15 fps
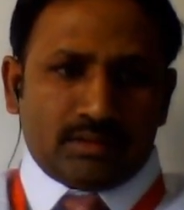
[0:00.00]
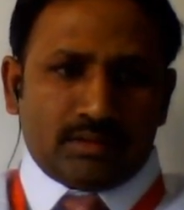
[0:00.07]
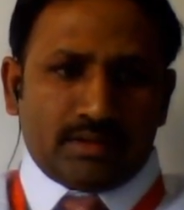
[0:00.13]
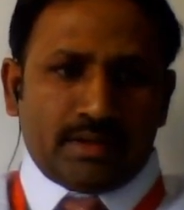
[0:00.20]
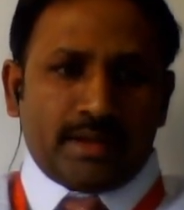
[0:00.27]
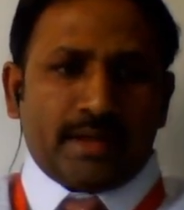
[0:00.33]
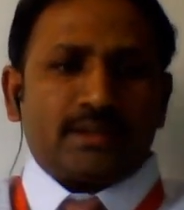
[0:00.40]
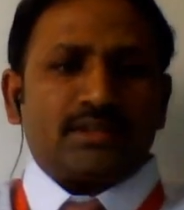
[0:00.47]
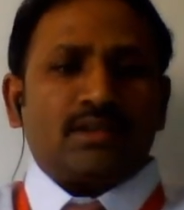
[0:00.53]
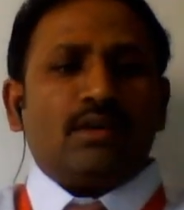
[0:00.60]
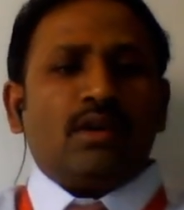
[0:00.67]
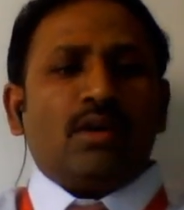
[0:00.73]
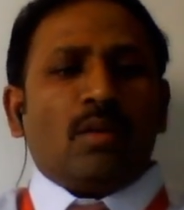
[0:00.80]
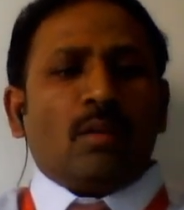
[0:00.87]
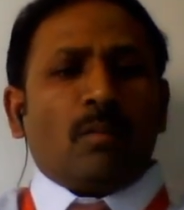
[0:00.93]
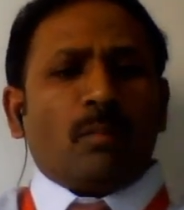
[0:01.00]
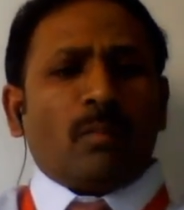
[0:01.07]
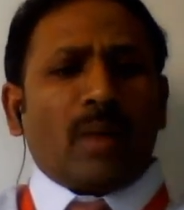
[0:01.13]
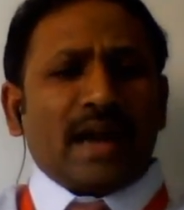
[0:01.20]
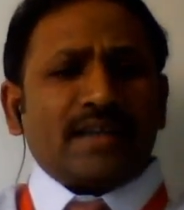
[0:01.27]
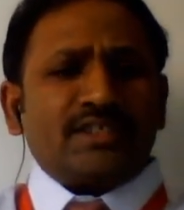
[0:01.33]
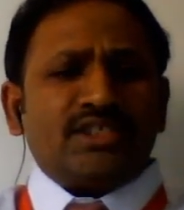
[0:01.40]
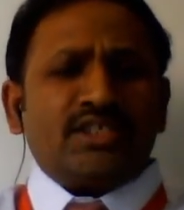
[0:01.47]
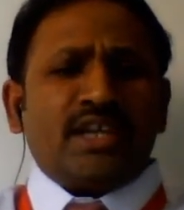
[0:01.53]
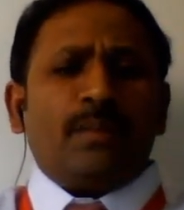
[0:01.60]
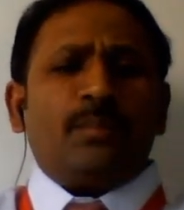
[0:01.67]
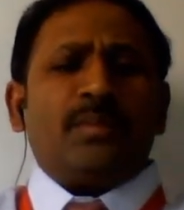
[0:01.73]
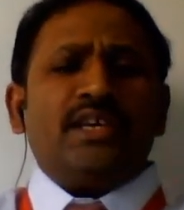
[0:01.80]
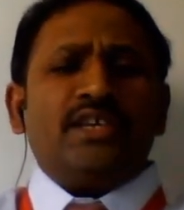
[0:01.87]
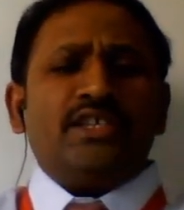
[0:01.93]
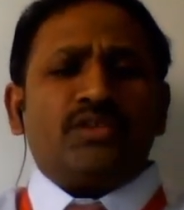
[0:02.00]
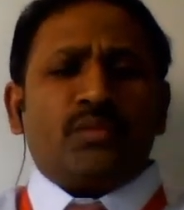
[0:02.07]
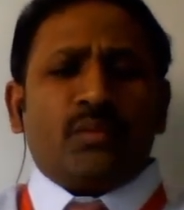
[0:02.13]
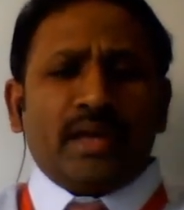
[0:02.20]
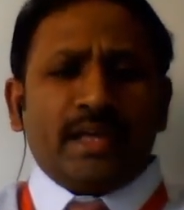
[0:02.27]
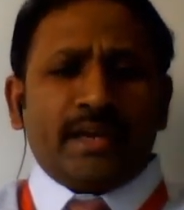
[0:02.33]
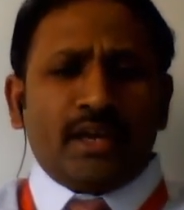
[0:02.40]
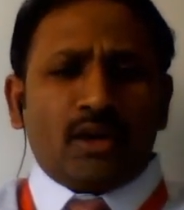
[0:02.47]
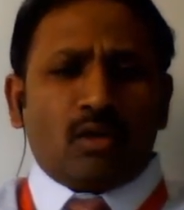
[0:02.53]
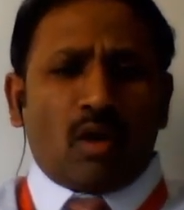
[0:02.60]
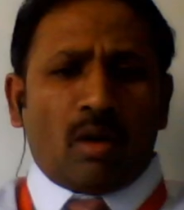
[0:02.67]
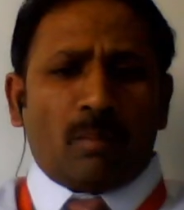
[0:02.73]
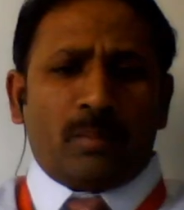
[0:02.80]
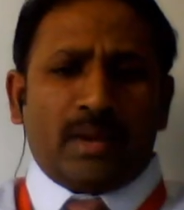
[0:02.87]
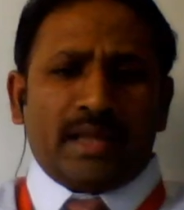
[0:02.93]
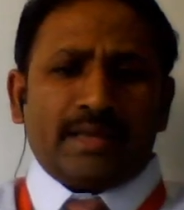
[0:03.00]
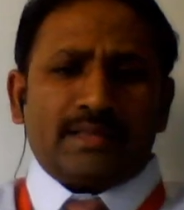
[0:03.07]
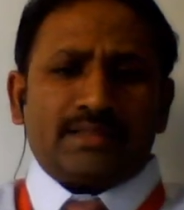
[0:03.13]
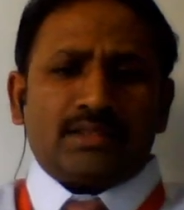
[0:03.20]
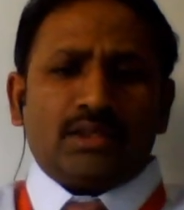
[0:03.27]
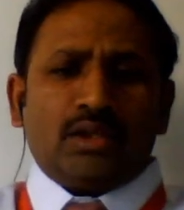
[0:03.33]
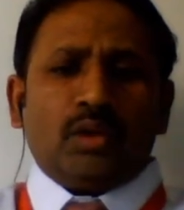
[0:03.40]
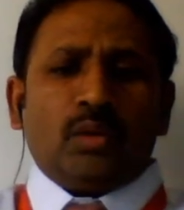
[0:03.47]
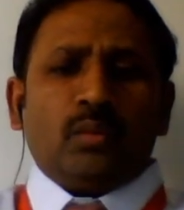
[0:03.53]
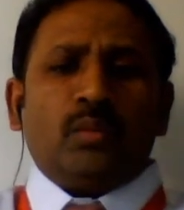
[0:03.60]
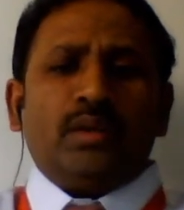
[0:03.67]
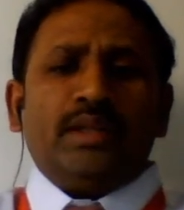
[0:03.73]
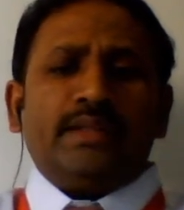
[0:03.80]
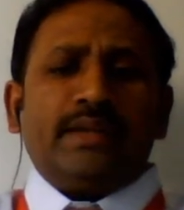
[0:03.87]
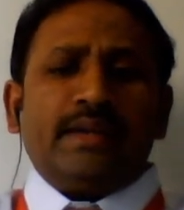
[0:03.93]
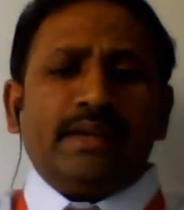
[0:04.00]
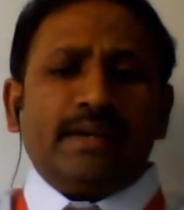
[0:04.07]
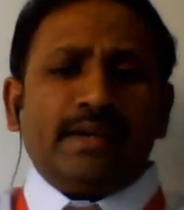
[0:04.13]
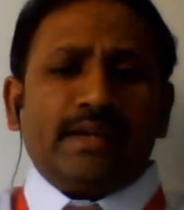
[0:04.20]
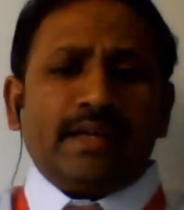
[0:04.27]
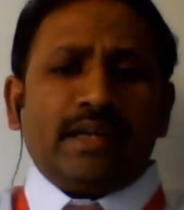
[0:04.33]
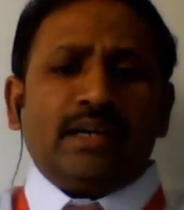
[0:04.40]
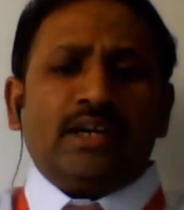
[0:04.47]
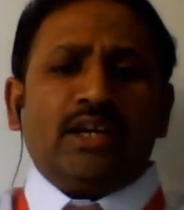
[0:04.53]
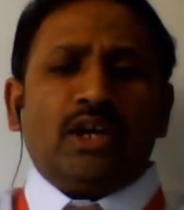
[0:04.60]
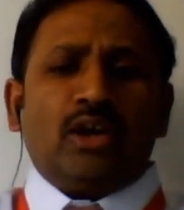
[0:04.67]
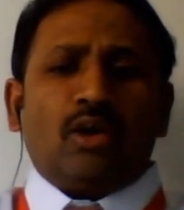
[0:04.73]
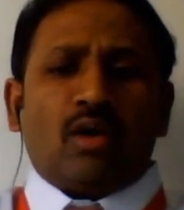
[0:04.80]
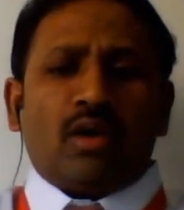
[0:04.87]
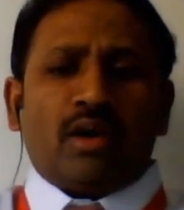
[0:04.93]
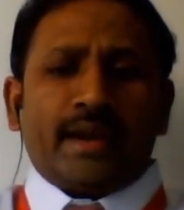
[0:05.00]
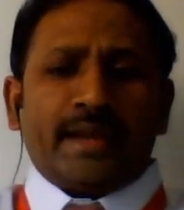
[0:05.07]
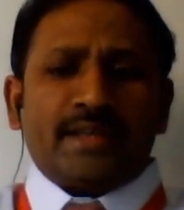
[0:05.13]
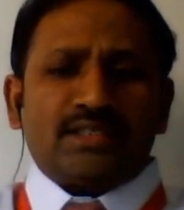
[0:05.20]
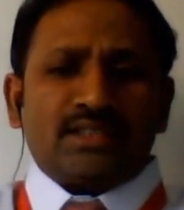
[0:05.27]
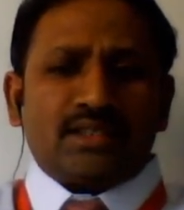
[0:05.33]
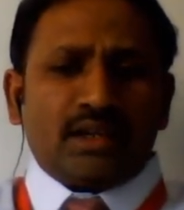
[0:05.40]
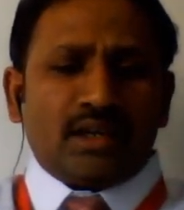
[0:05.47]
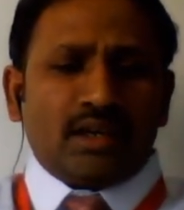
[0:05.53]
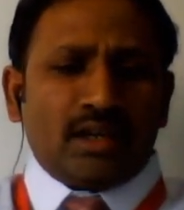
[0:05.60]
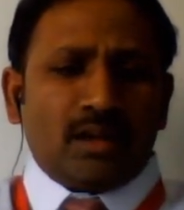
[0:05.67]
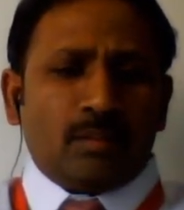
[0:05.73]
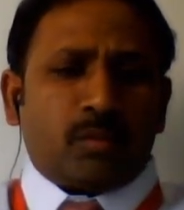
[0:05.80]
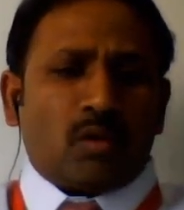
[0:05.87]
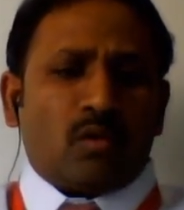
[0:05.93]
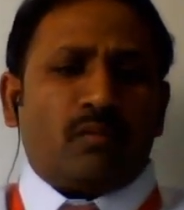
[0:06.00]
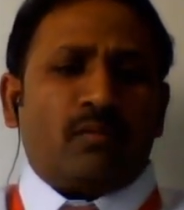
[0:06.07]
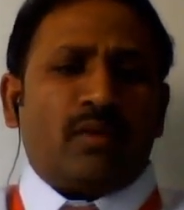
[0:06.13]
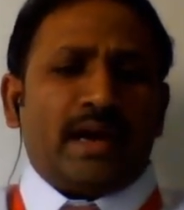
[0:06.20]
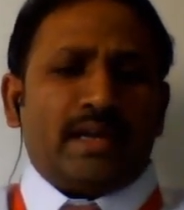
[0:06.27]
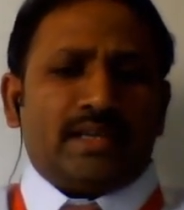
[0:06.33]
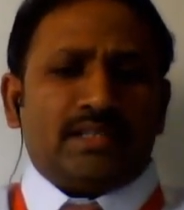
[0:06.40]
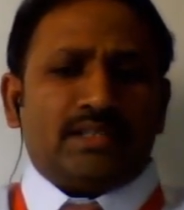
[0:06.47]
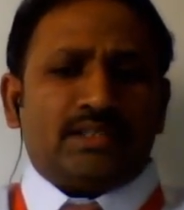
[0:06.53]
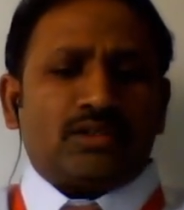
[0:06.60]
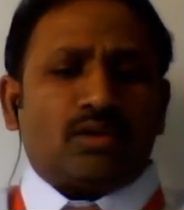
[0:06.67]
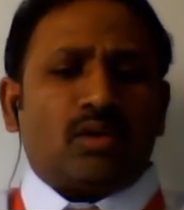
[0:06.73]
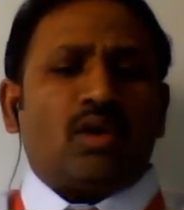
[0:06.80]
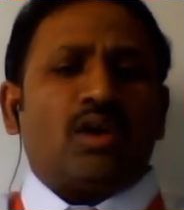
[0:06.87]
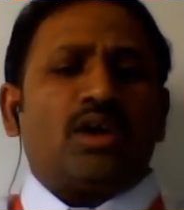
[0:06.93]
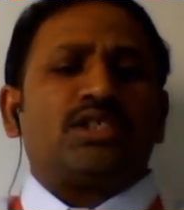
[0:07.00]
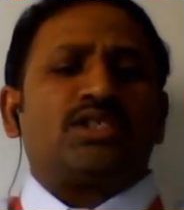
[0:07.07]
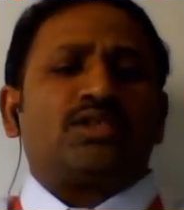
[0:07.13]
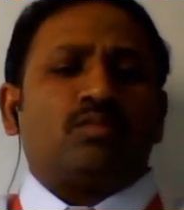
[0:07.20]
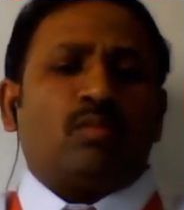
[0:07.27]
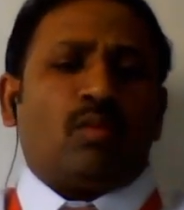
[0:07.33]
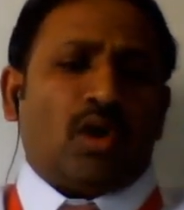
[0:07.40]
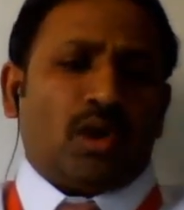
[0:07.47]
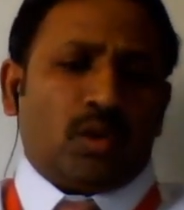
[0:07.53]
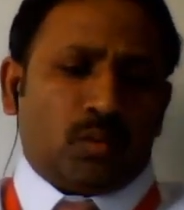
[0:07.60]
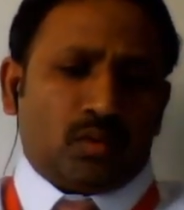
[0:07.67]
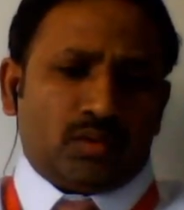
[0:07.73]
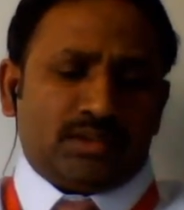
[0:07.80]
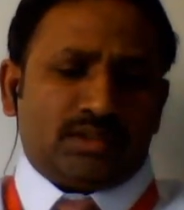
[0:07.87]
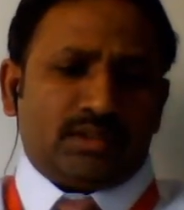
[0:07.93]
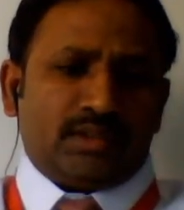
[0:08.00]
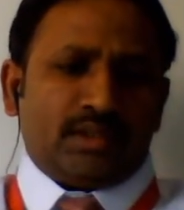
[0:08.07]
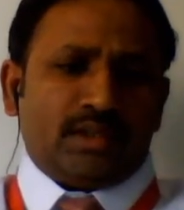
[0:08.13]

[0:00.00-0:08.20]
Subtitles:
Next, part shape is very complex with internal or external profiles or small holes.